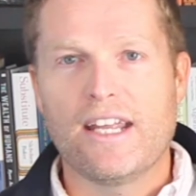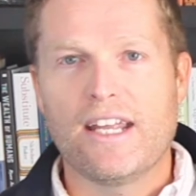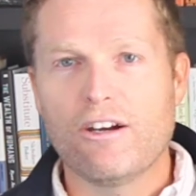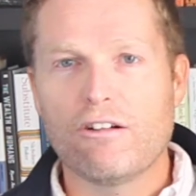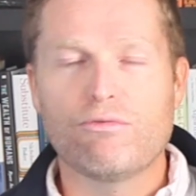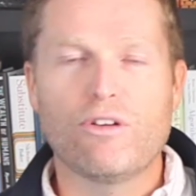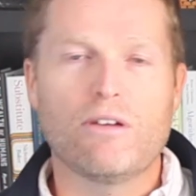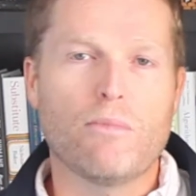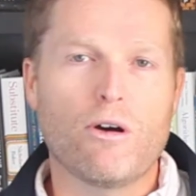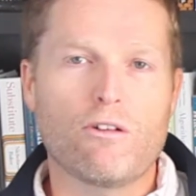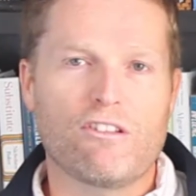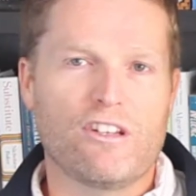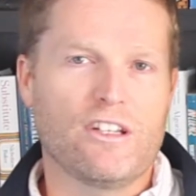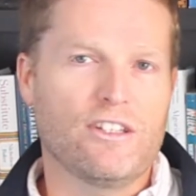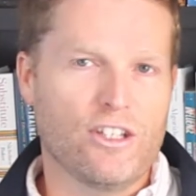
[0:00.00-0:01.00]
Here's what
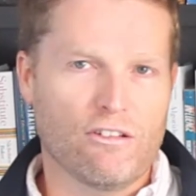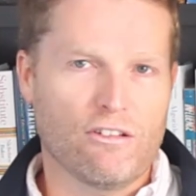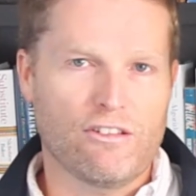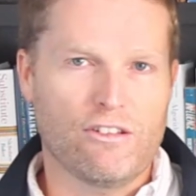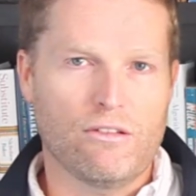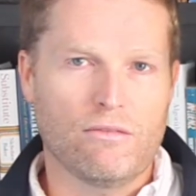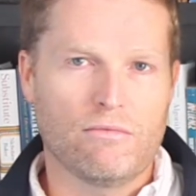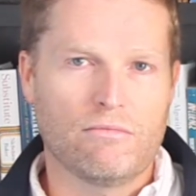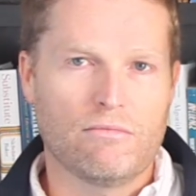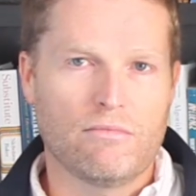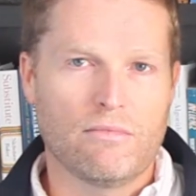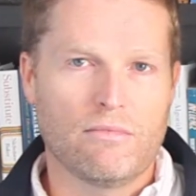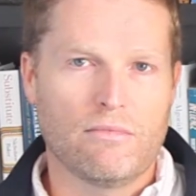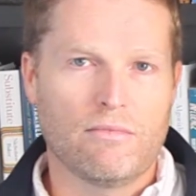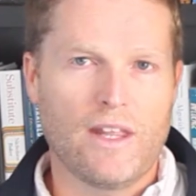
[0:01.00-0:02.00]
most CTOs do.
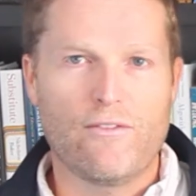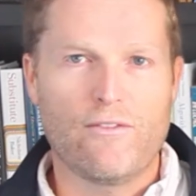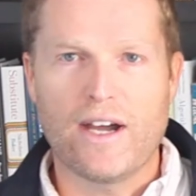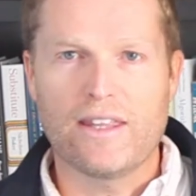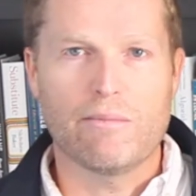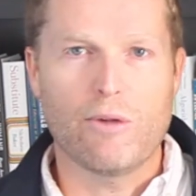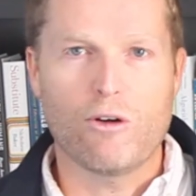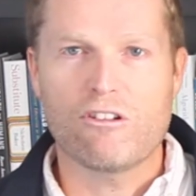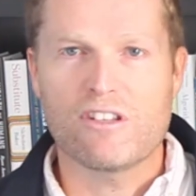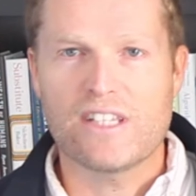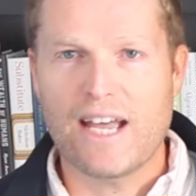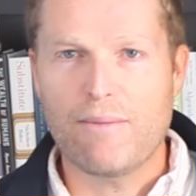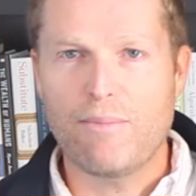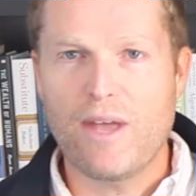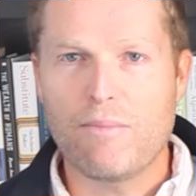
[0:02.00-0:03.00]
They find the most
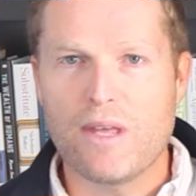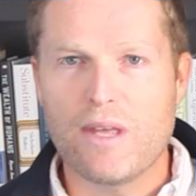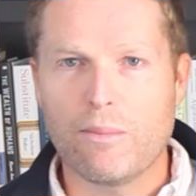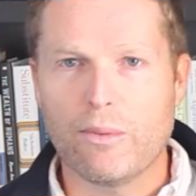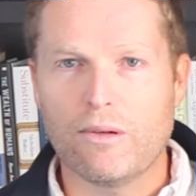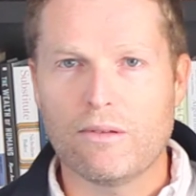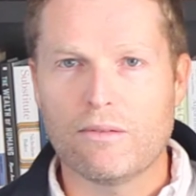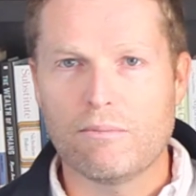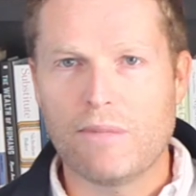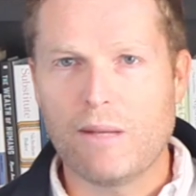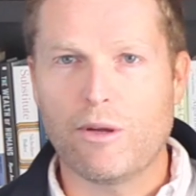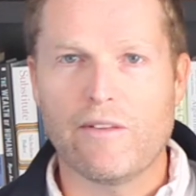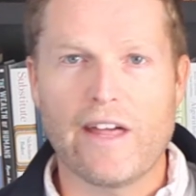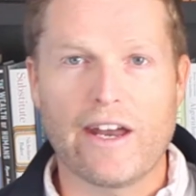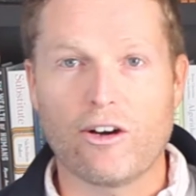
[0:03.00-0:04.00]
type A
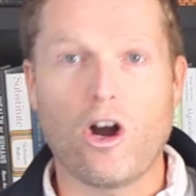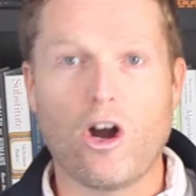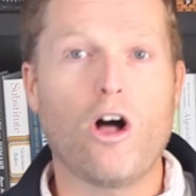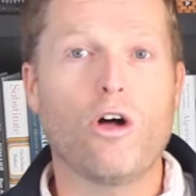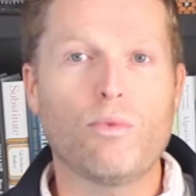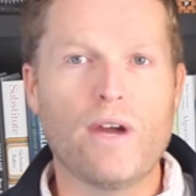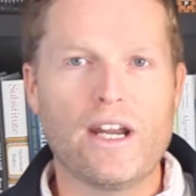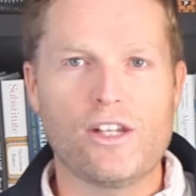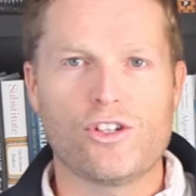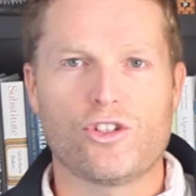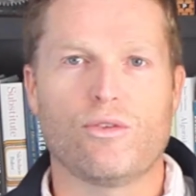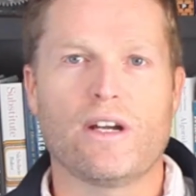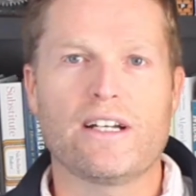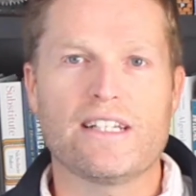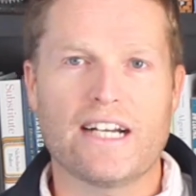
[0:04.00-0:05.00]
people that are already
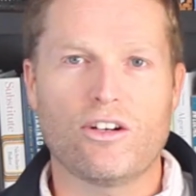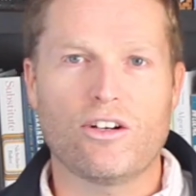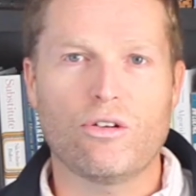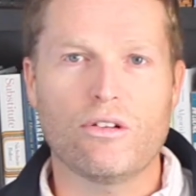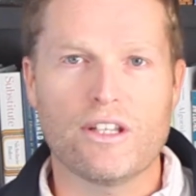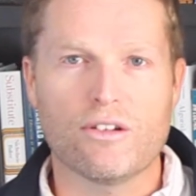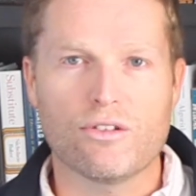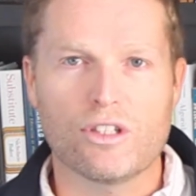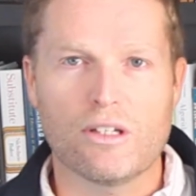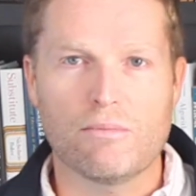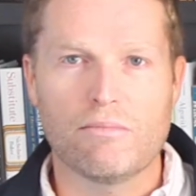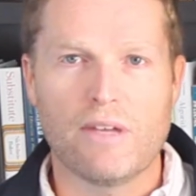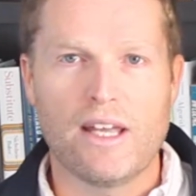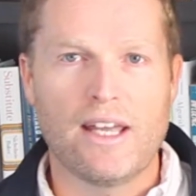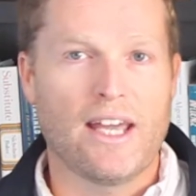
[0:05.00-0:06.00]
showing technical
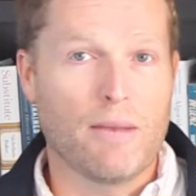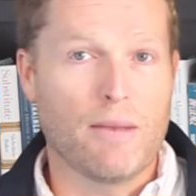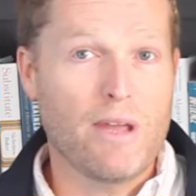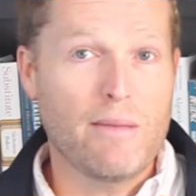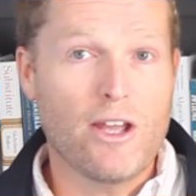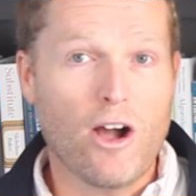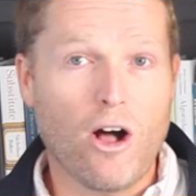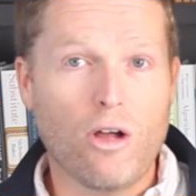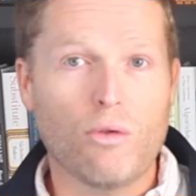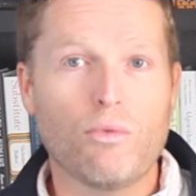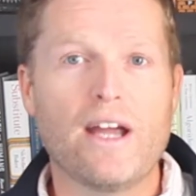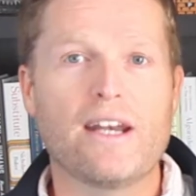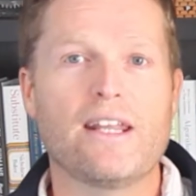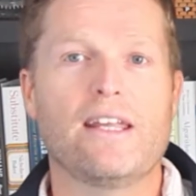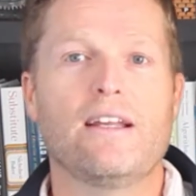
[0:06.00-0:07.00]
leadership and maybe
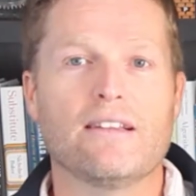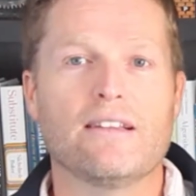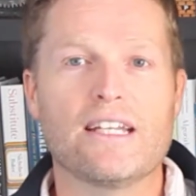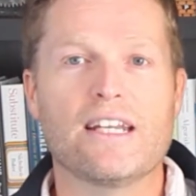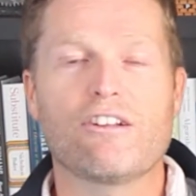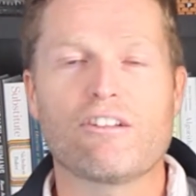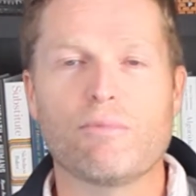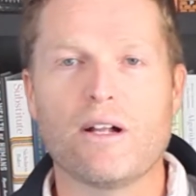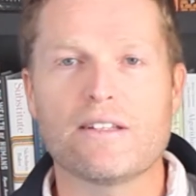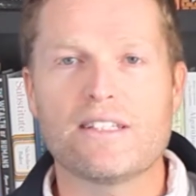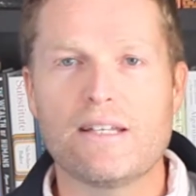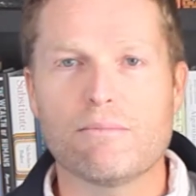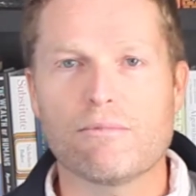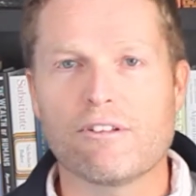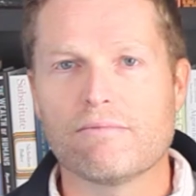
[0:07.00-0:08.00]
already leading small
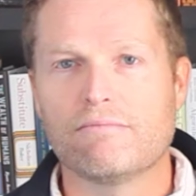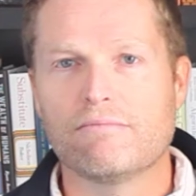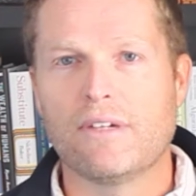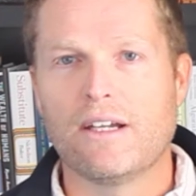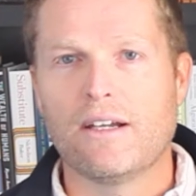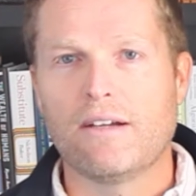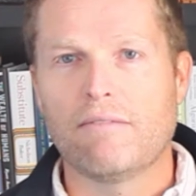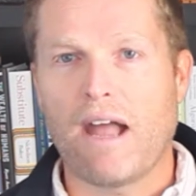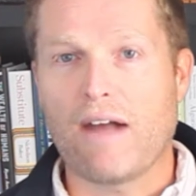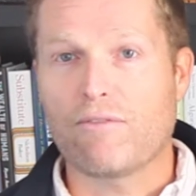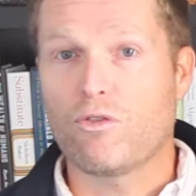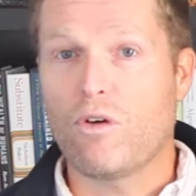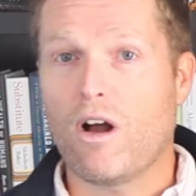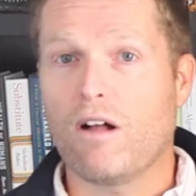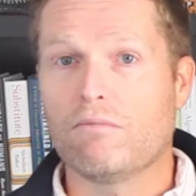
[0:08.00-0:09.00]
teams.
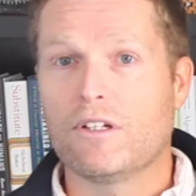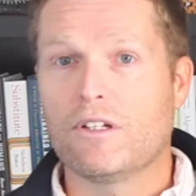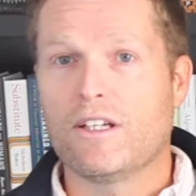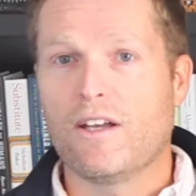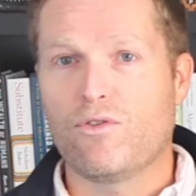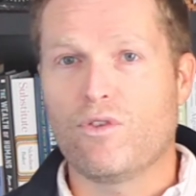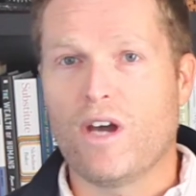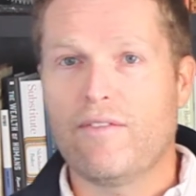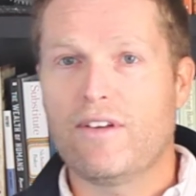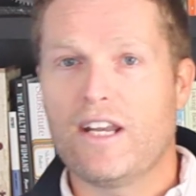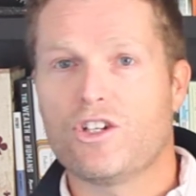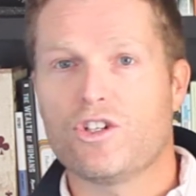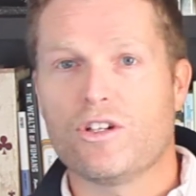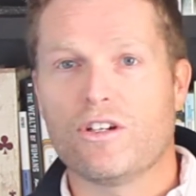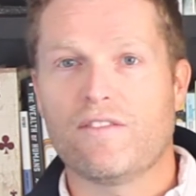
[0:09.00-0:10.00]
After all, if you have an
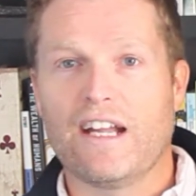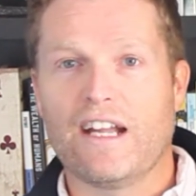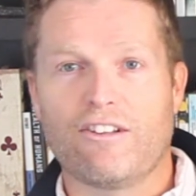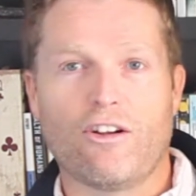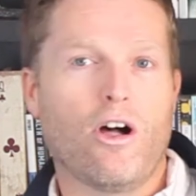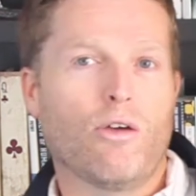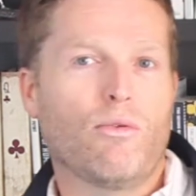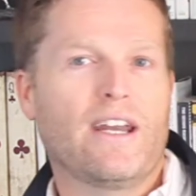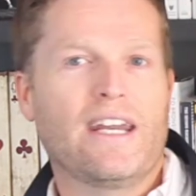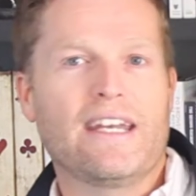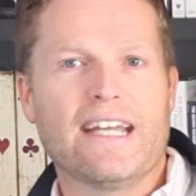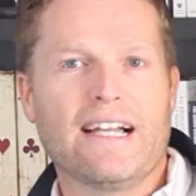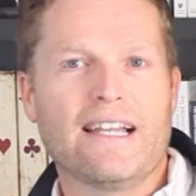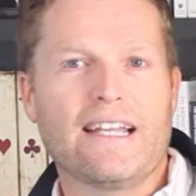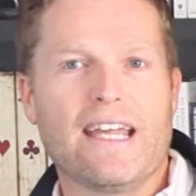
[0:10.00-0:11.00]
engineer that's already
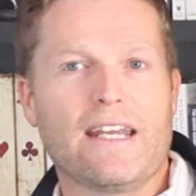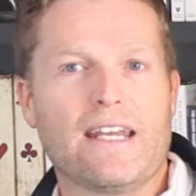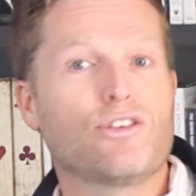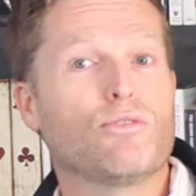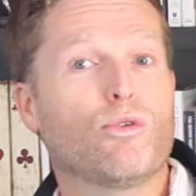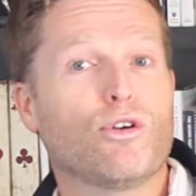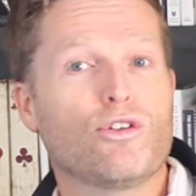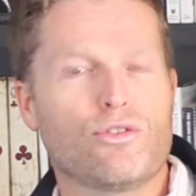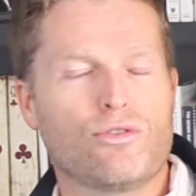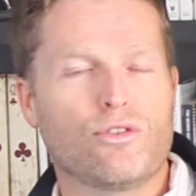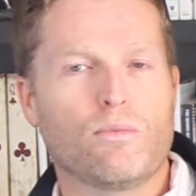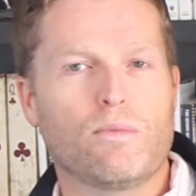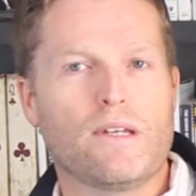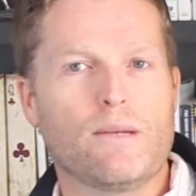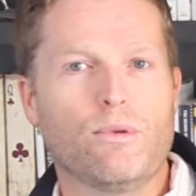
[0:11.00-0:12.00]
delegating to more
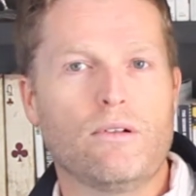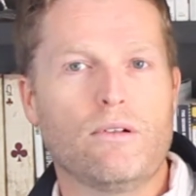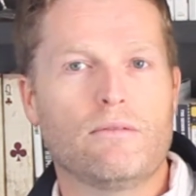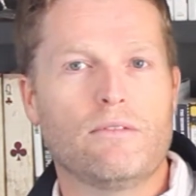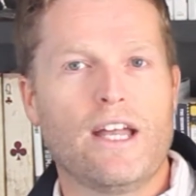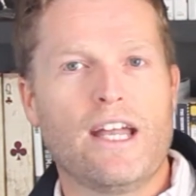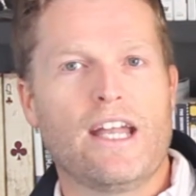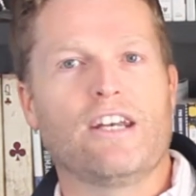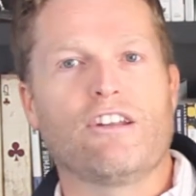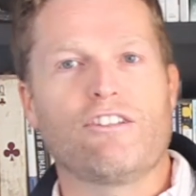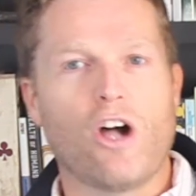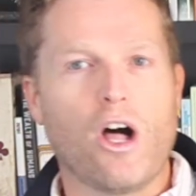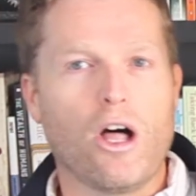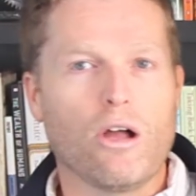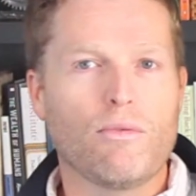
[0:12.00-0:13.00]
junior people and
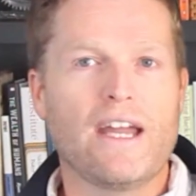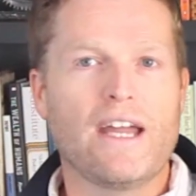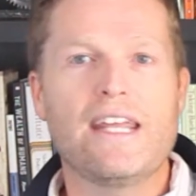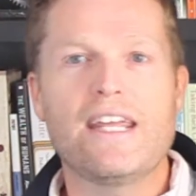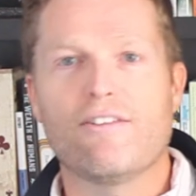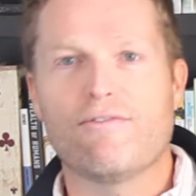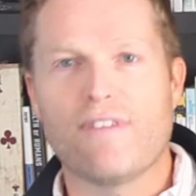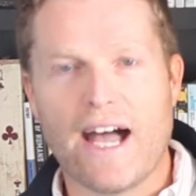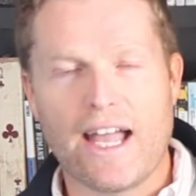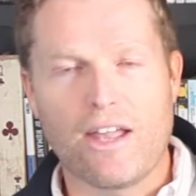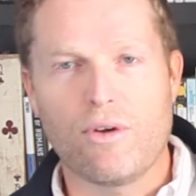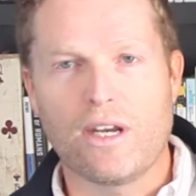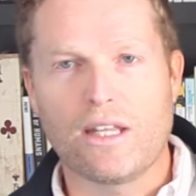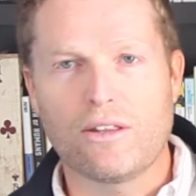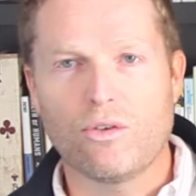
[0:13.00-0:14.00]
is already
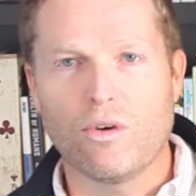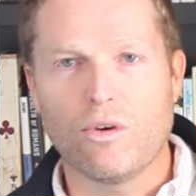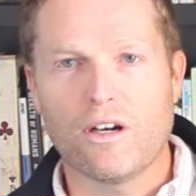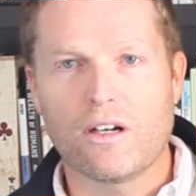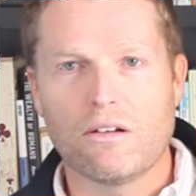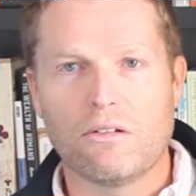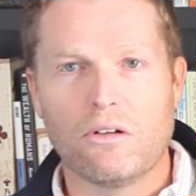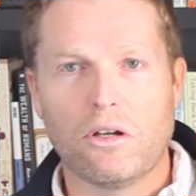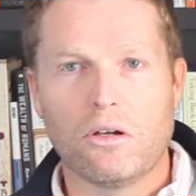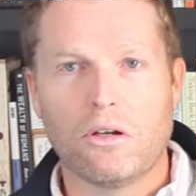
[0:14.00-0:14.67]
evaluating their work,